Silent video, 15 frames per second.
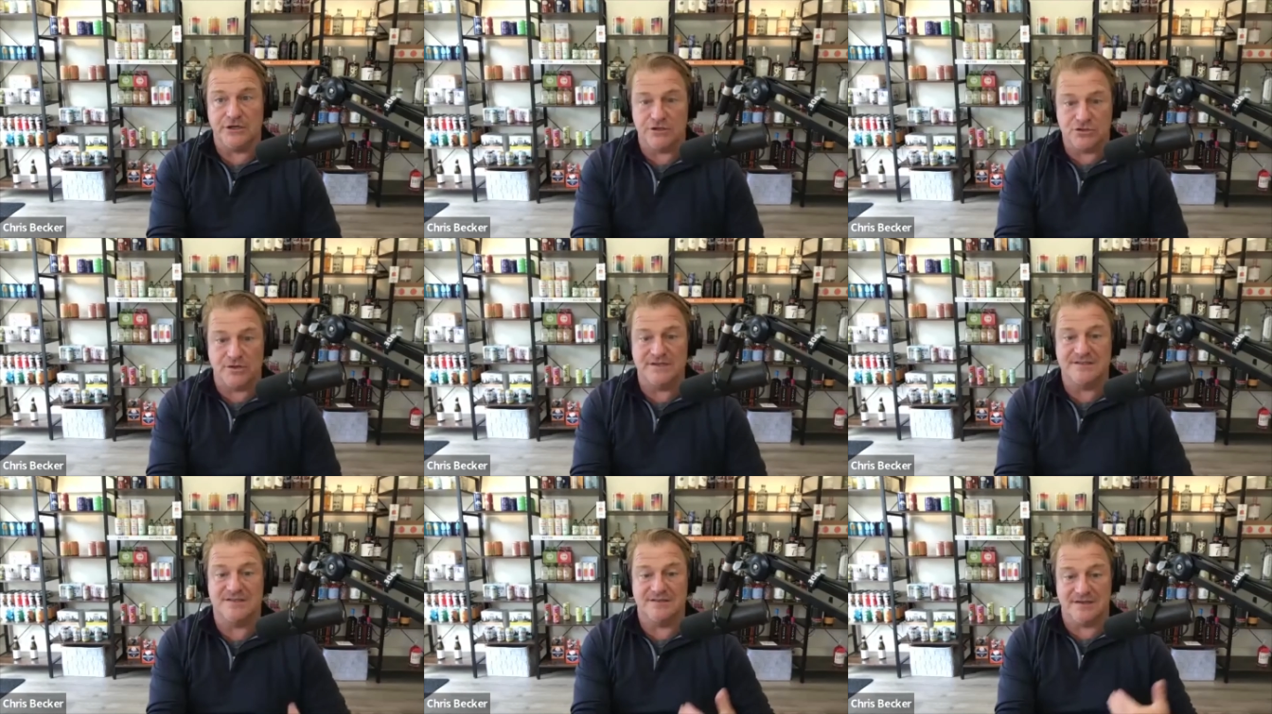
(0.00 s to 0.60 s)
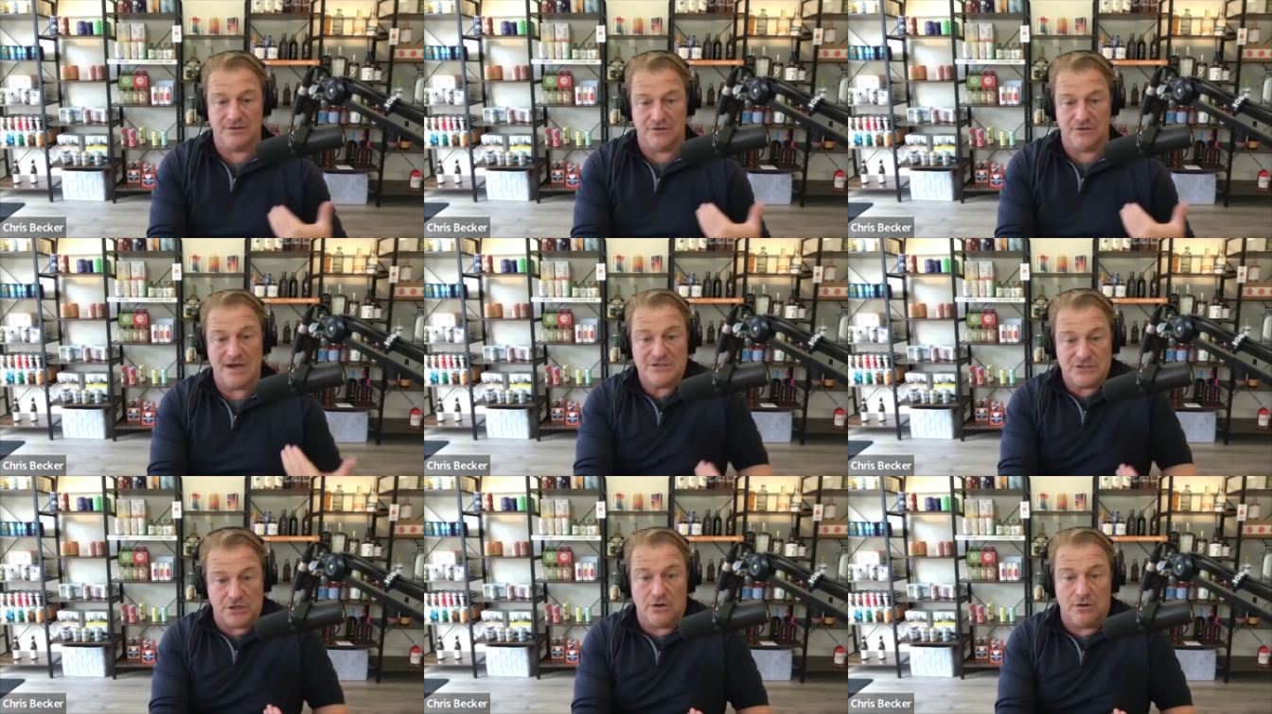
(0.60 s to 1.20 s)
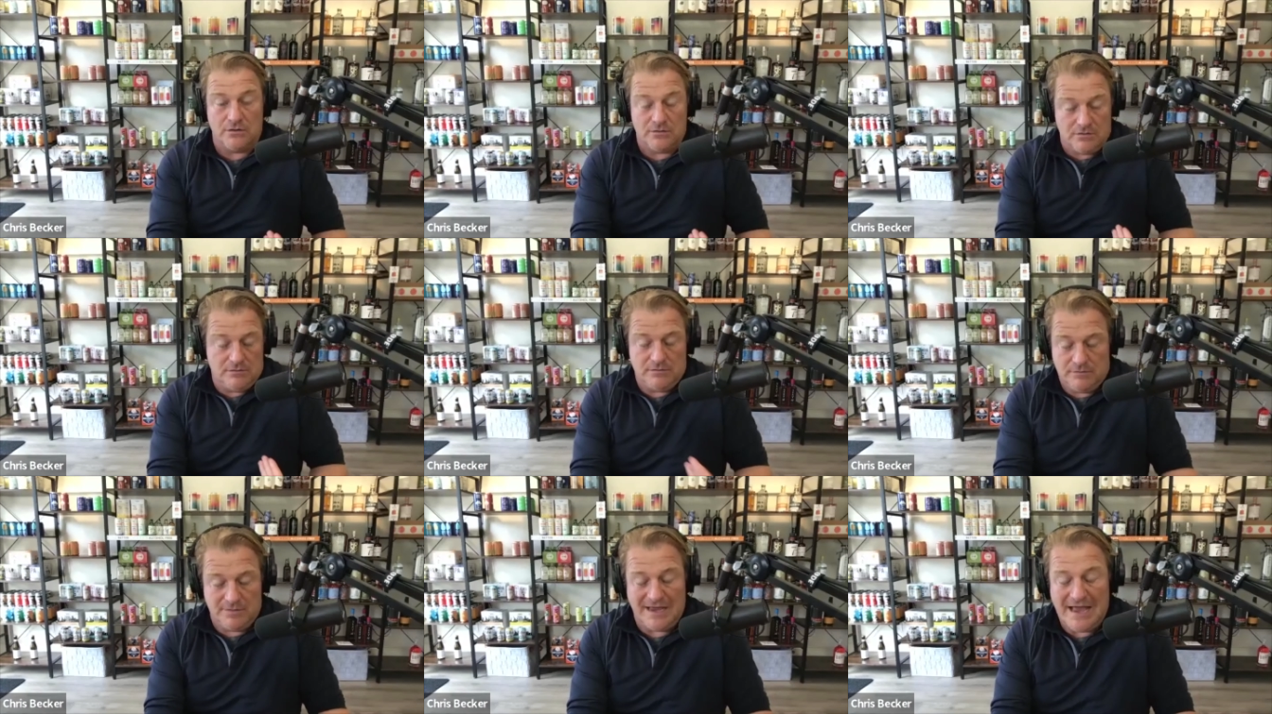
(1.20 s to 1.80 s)
choices, and you're actually gonna
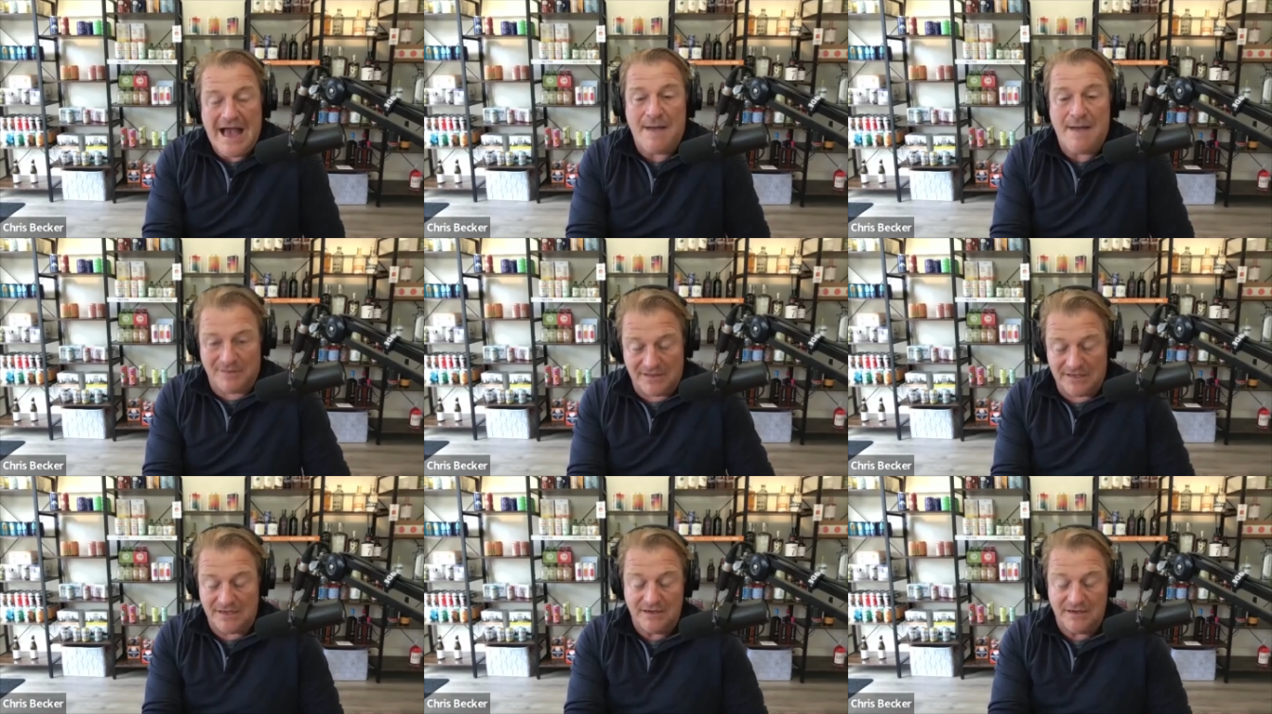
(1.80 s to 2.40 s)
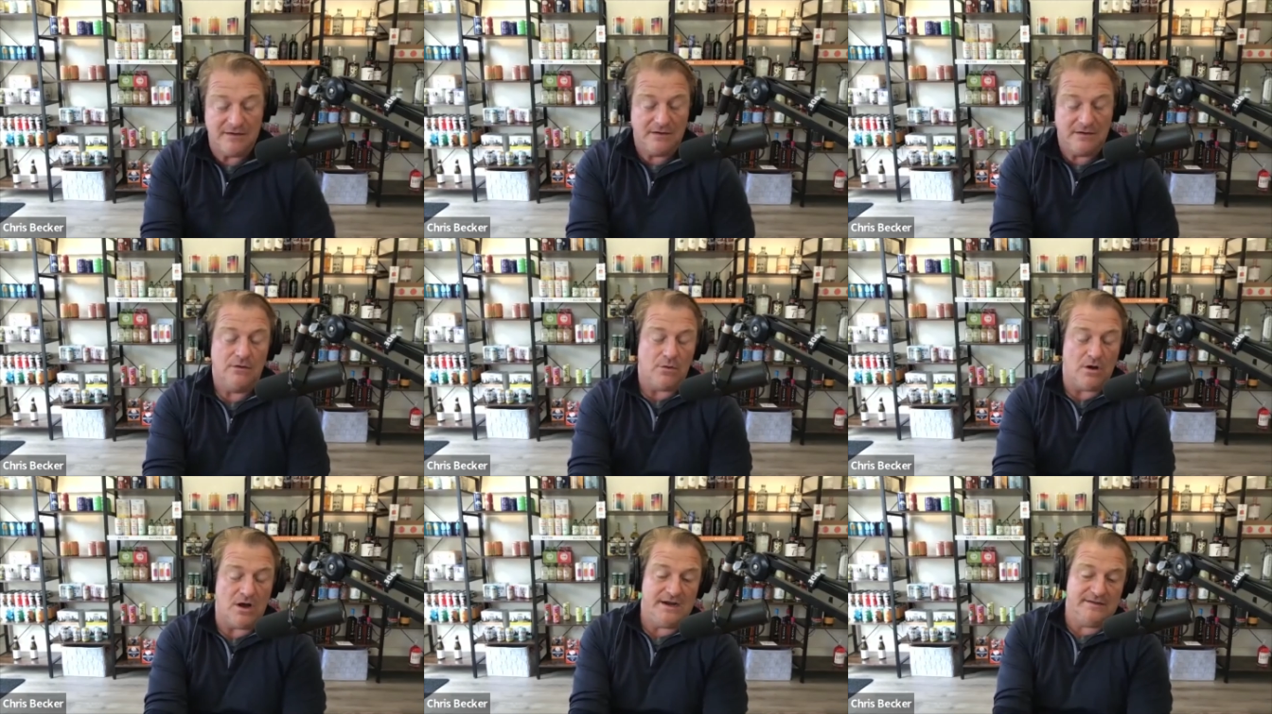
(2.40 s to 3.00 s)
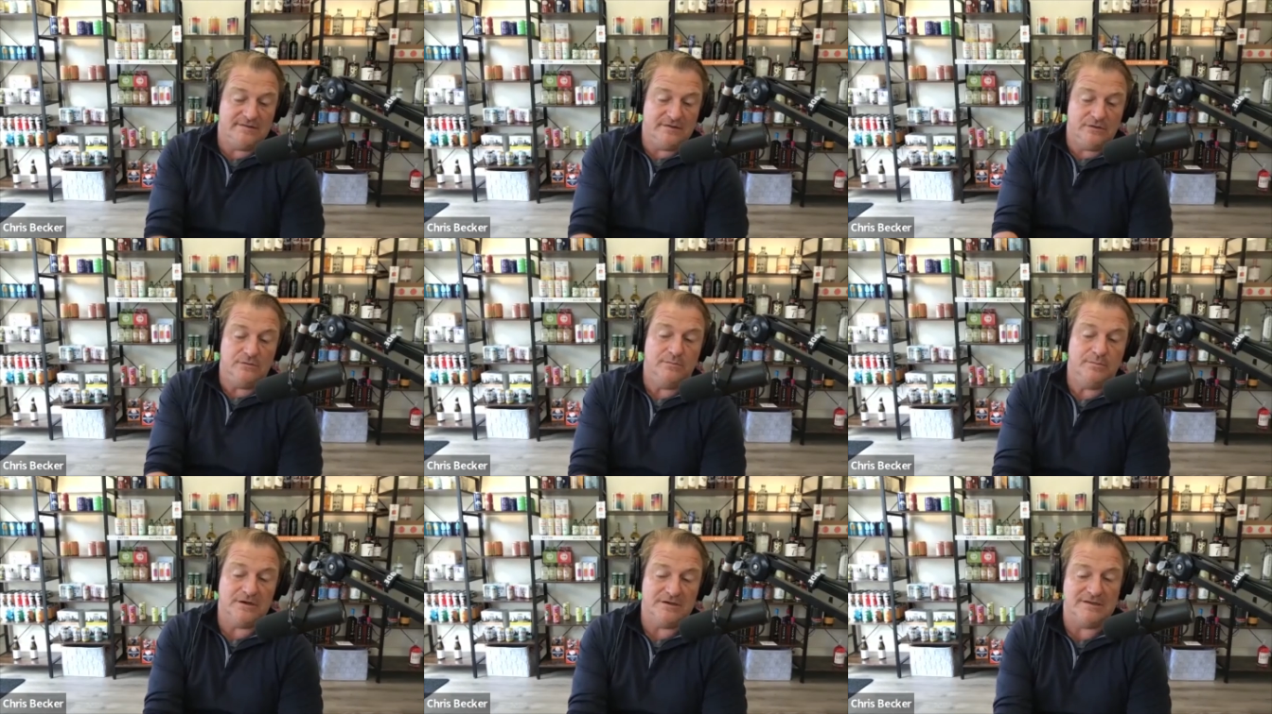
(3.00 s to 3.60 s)
be happily wanting to
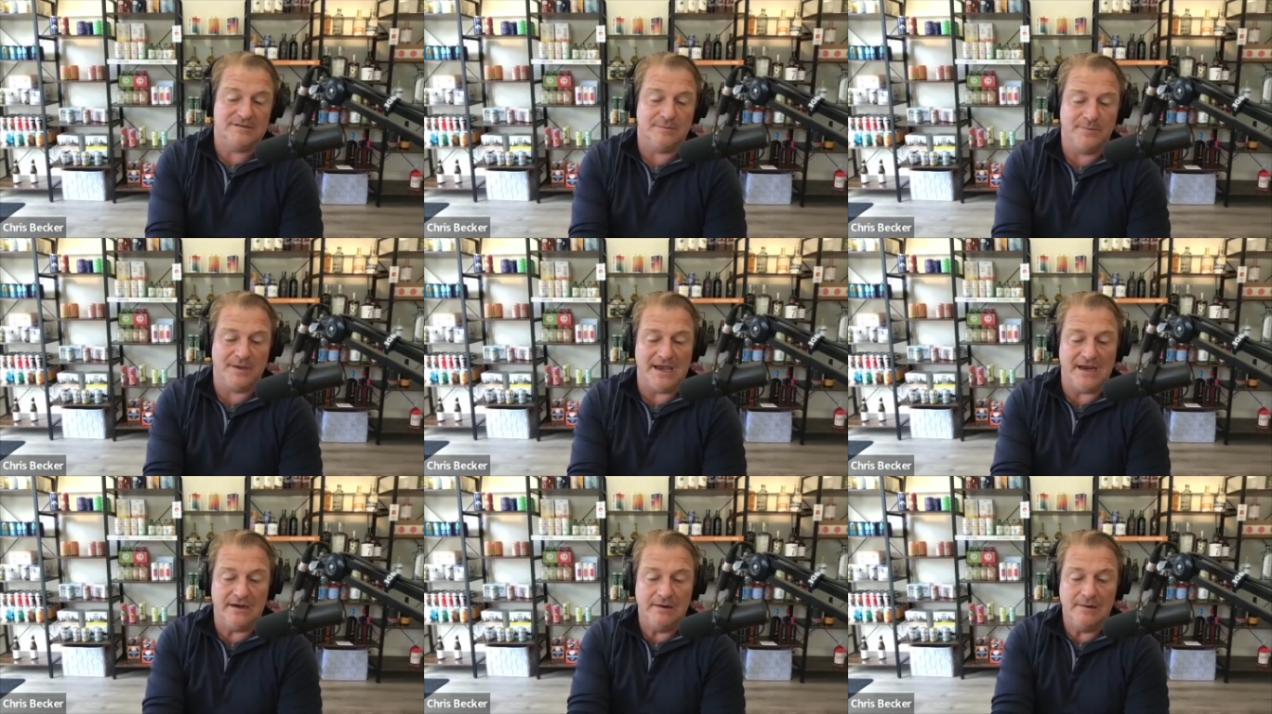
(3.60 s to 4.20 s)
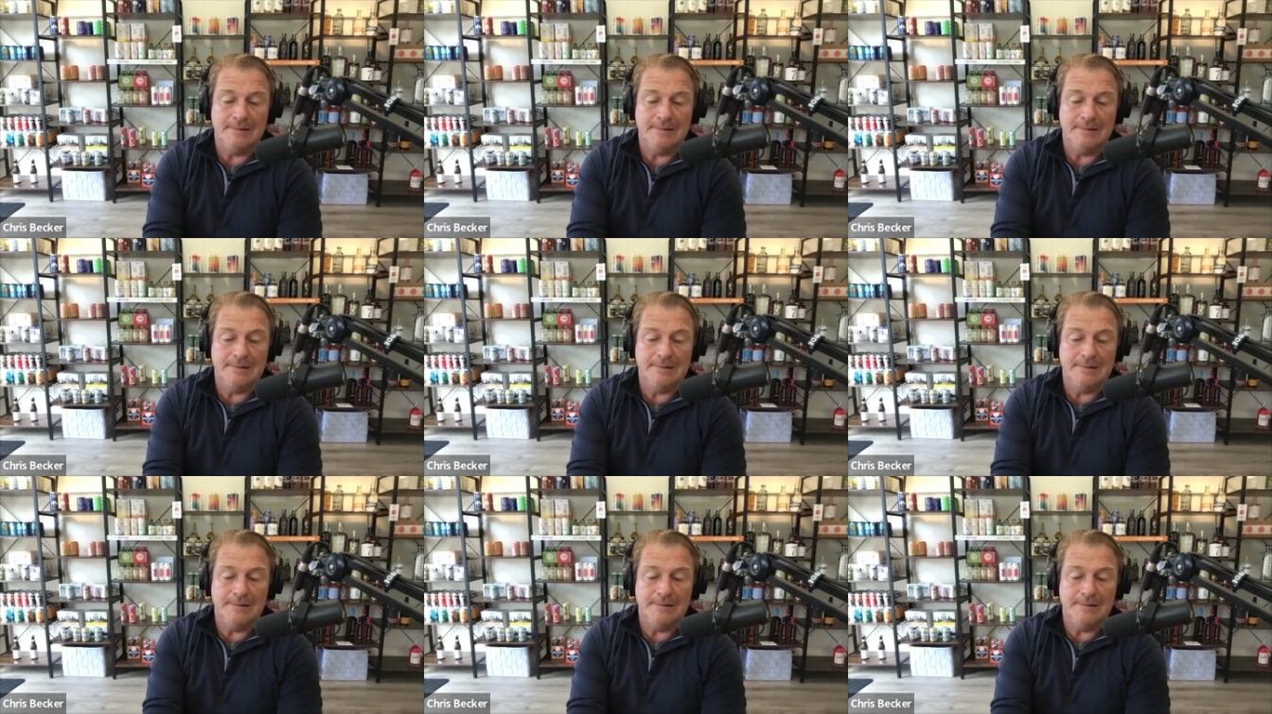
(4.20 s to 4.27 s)
participate.